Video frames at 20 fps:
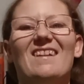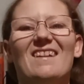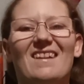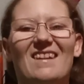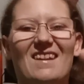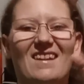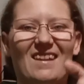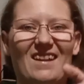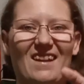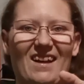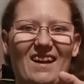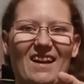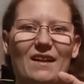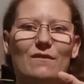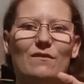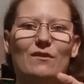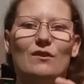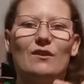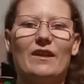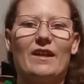live
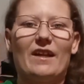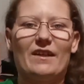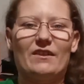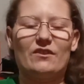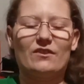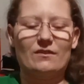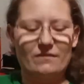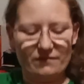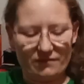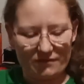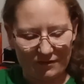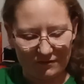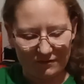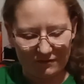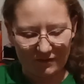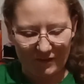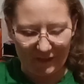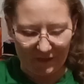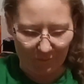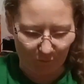on action, on
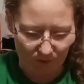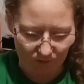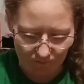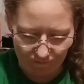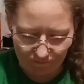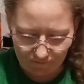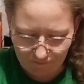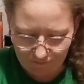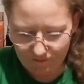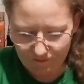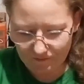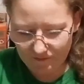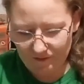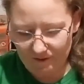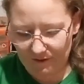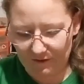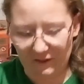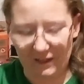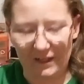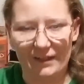camera,
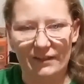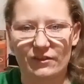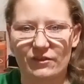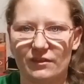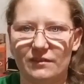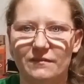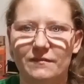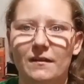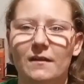on action.